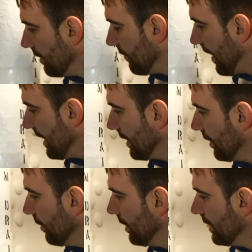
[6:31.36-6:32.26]

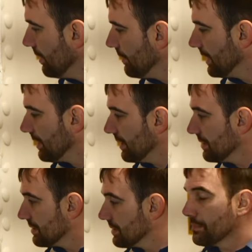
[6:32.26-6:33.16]
follow
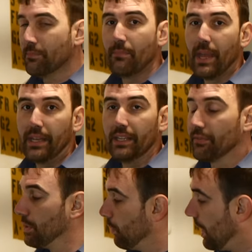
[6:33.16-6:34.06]
because many
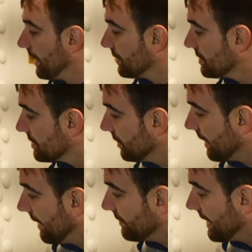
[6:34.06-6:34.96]
of the wires still
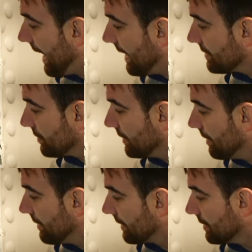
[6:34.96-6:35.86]
have tags on
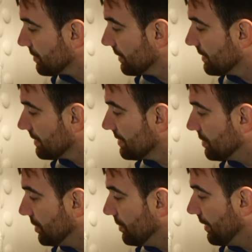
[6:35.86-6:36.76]
them, like this one that says
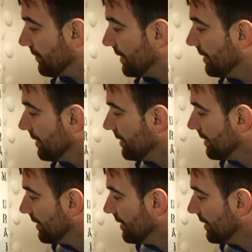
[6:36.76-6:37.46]
2FE1017.